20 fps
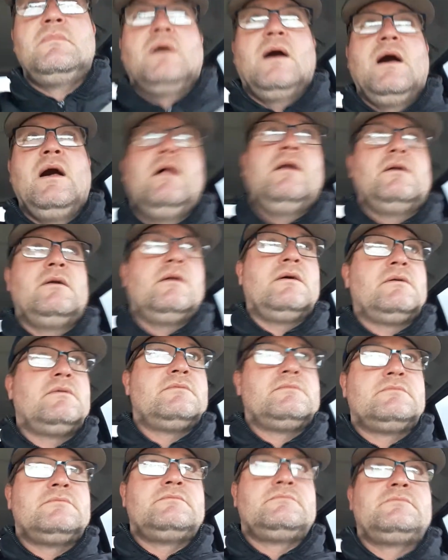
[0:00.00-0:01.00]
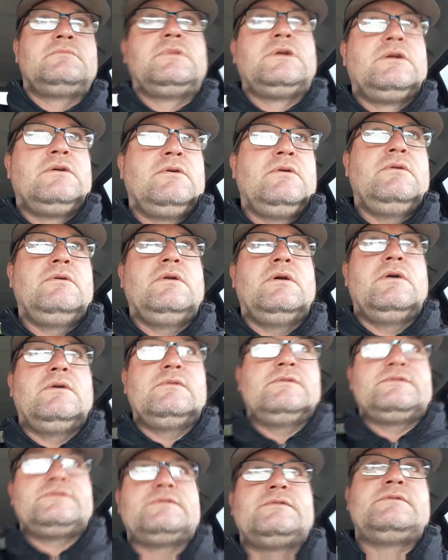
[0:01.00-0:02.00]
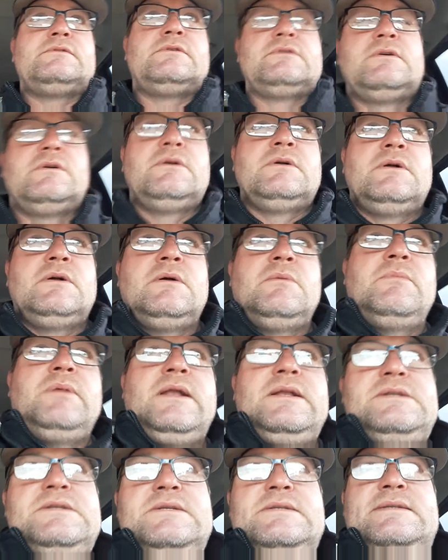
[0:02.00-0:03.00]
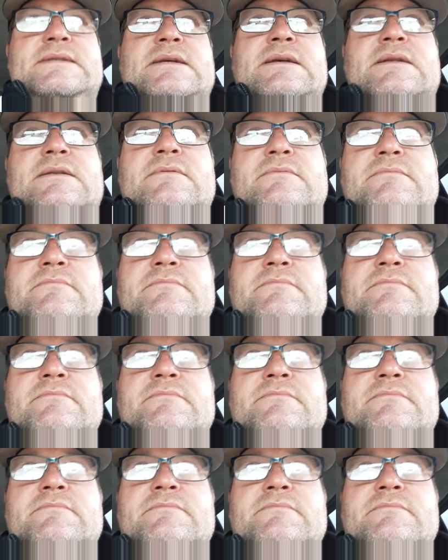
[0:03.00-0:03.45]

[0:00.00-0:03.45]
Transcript: I don't know. Who knows? But I just did.